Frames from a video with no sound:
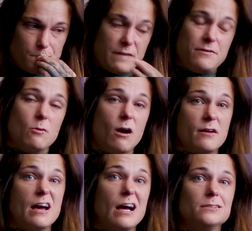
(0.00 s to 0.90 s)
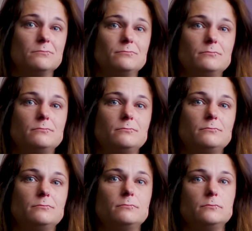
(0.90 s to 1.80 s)
if you are that,
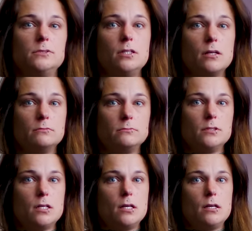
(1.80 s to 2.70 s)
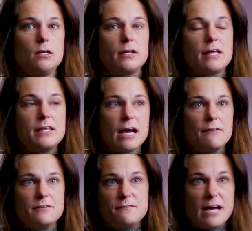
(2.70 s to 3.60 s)
you know? I think I
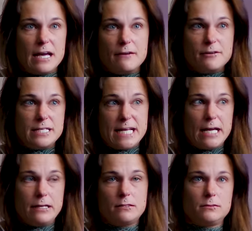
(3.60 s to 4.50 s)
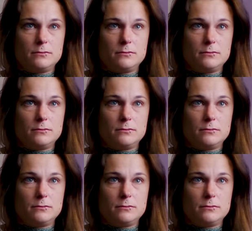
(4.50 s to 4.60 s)
have to fight every day.